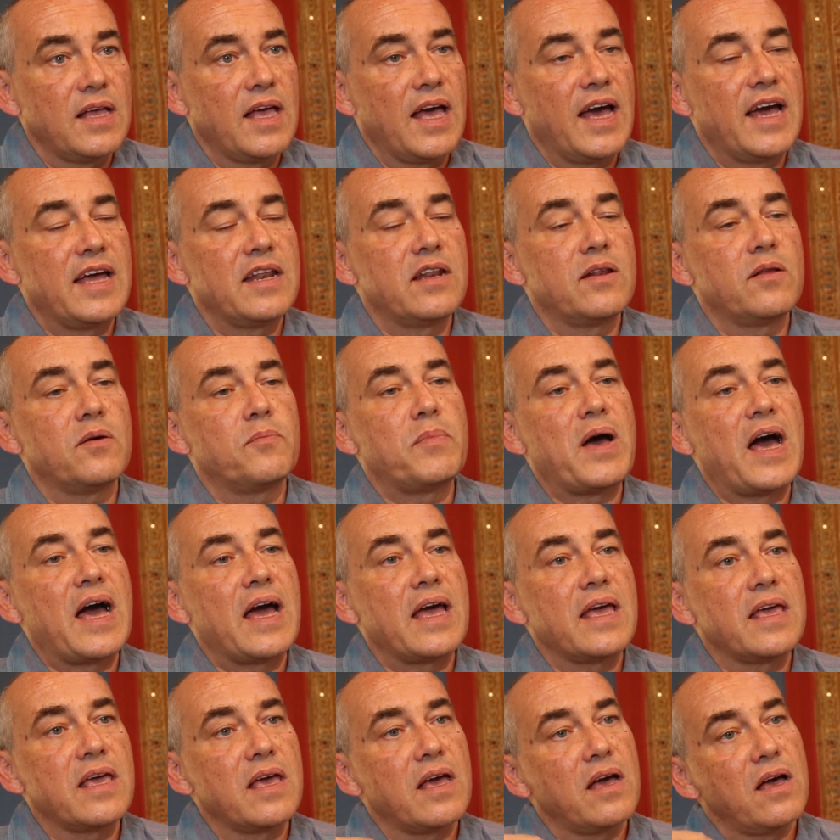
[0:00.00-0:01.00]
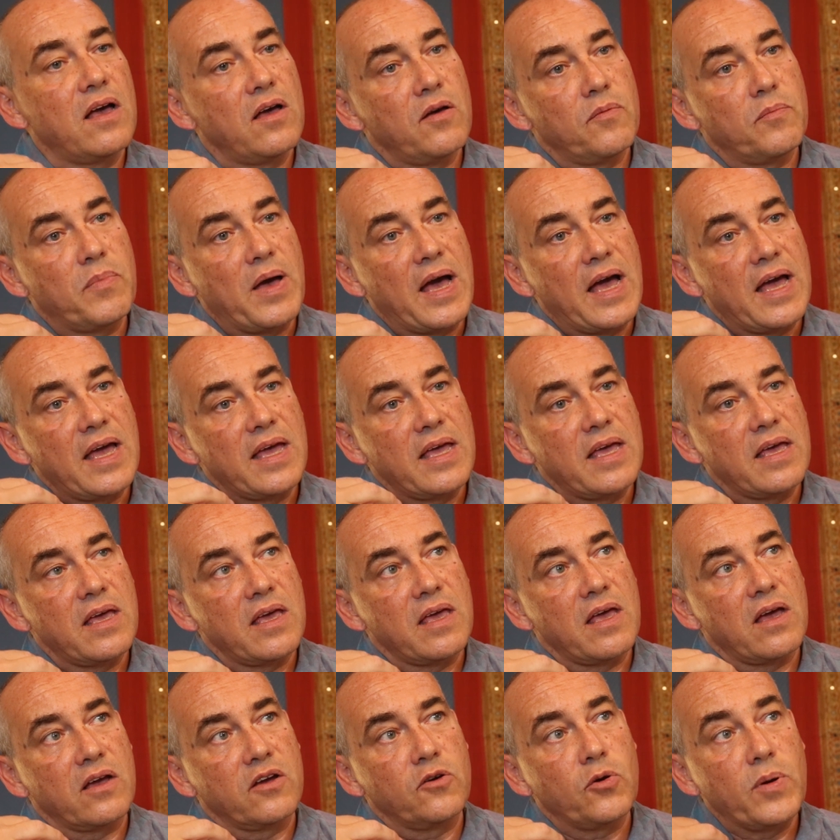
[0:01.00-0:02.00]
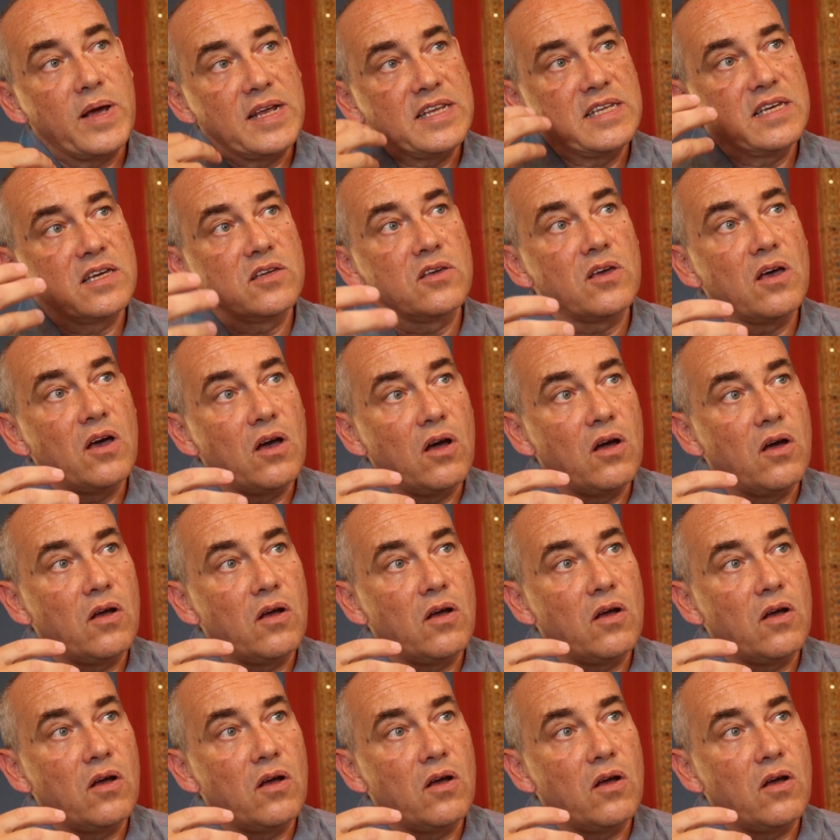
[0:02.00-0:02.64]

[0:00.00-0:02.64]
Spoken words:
And by creating